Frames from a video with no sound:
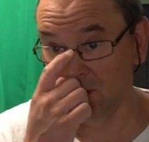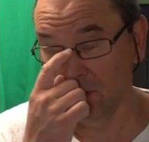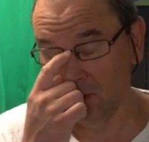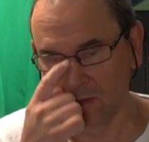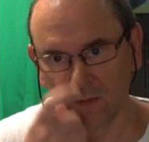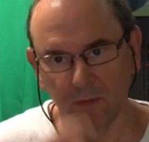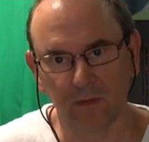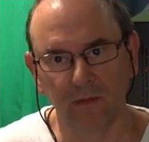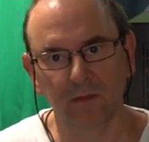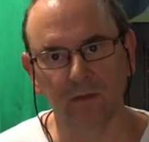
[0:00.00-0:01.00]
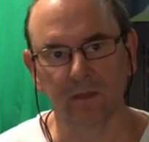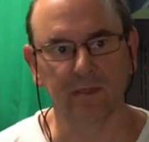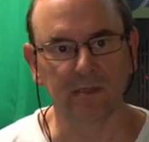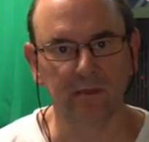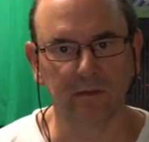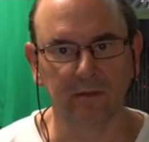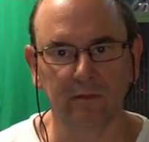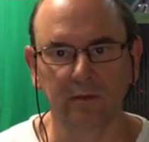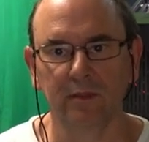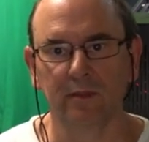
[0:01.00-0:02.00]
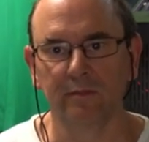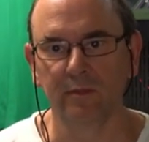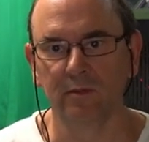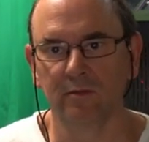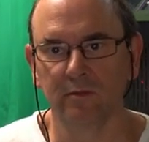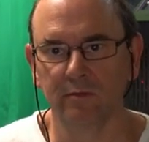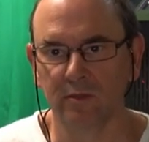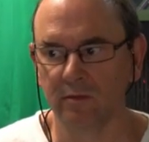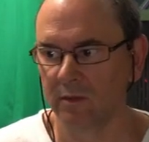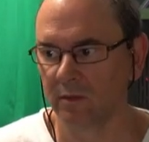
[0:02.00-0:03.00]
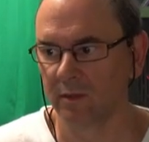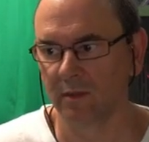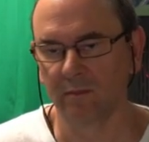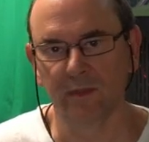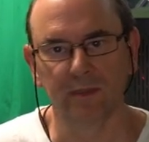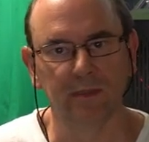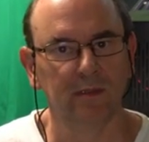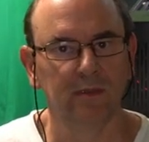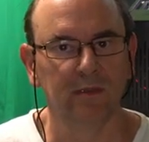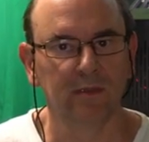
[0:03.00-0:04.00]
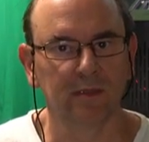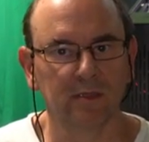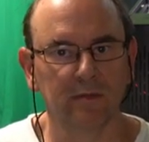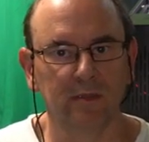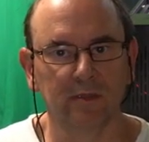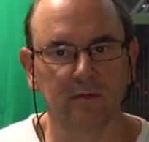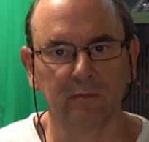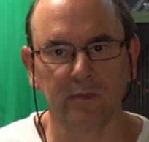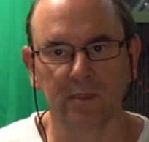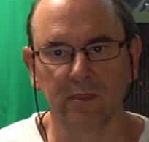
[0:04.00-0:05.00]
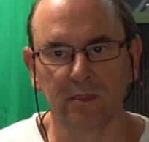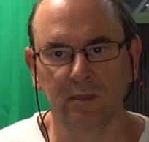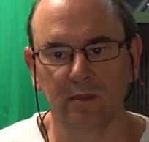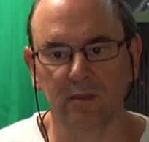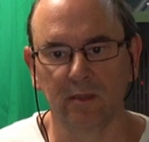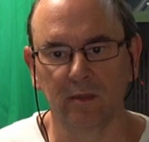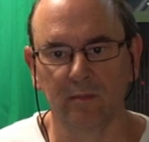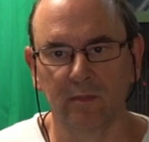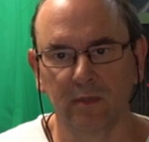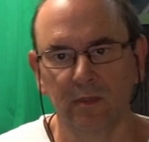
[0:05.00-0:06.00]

thinking about reorganizing their own uh, YouTube studio. i might get some hints from this. And um,